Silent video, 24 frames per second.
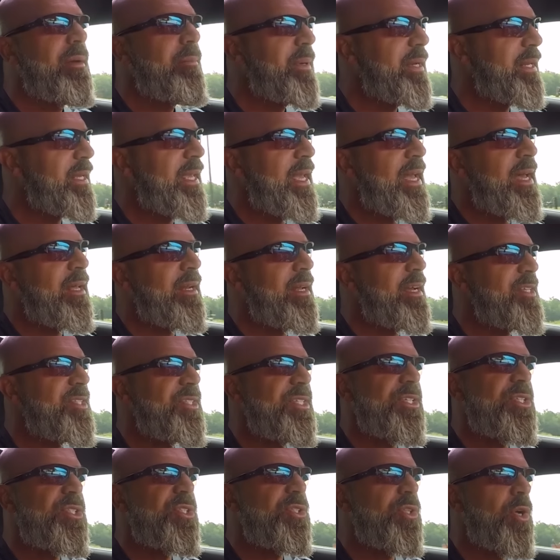But again, I
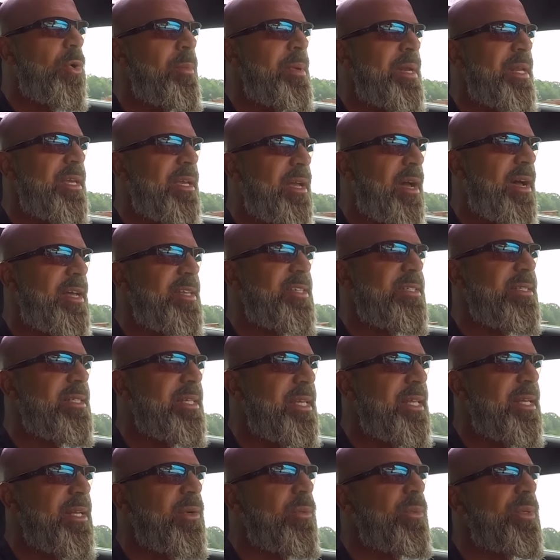see so many guys
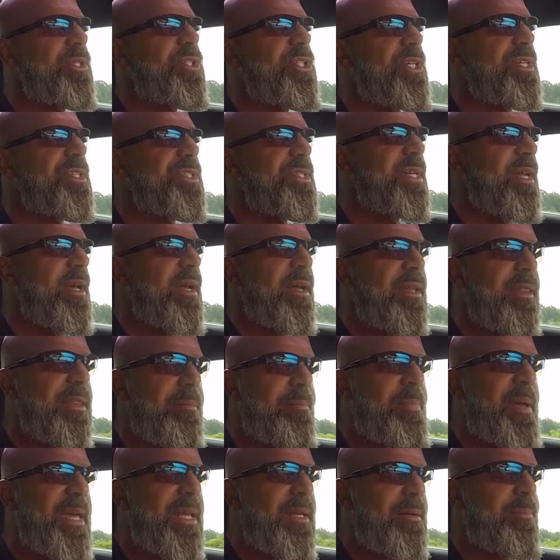leading with just the
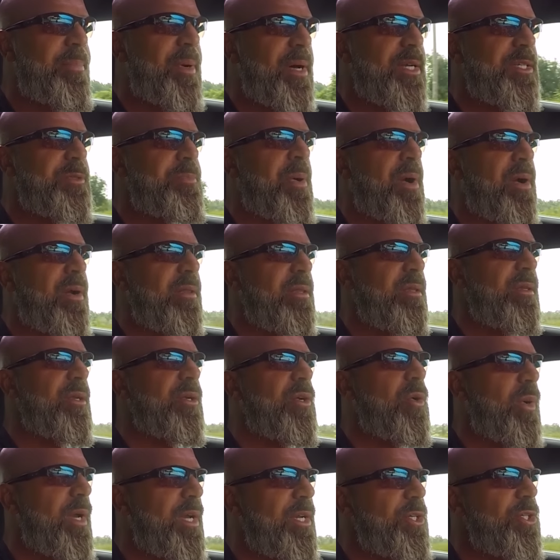beta bucks part of the
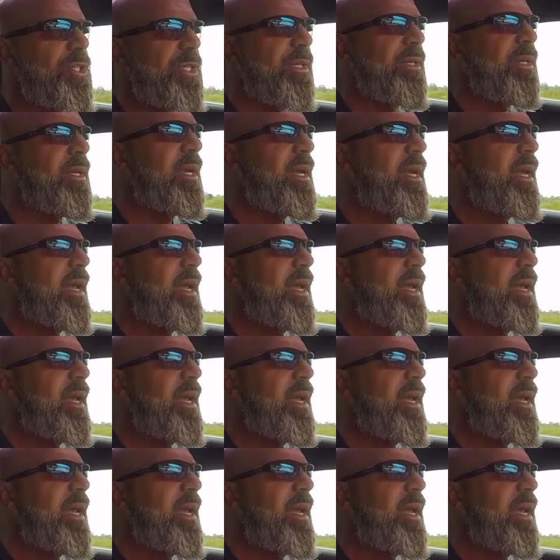equation,